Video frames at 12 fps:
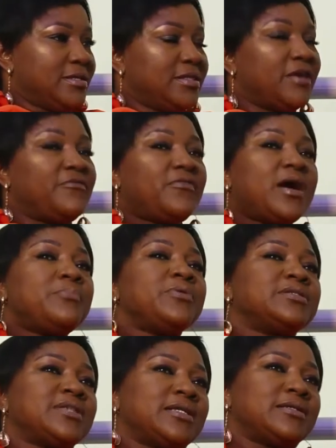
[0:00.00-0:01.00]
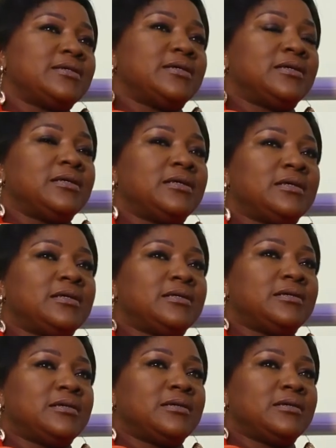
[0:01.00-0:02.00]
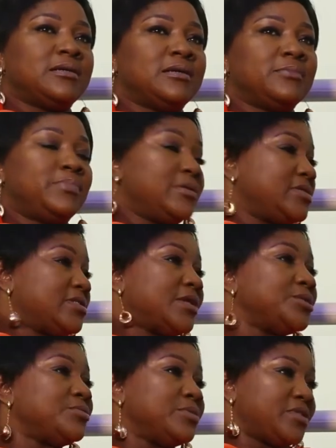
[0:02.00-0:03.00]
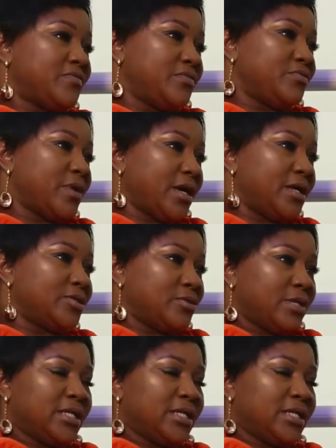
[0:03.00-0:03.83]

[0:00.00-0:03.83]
There are fabrics that uh, uh a plus size shouldn't even wear at all,